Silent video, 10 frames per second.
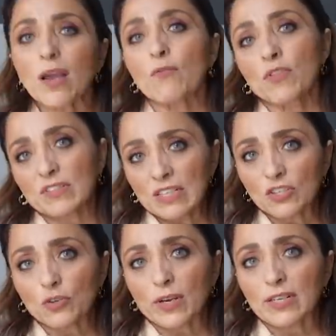have one that's
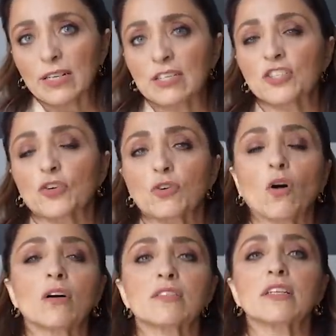integrated into your
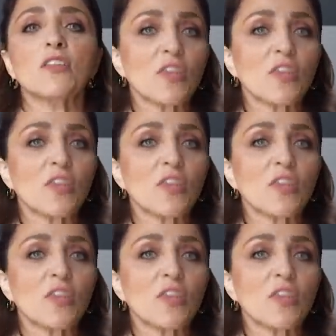closet,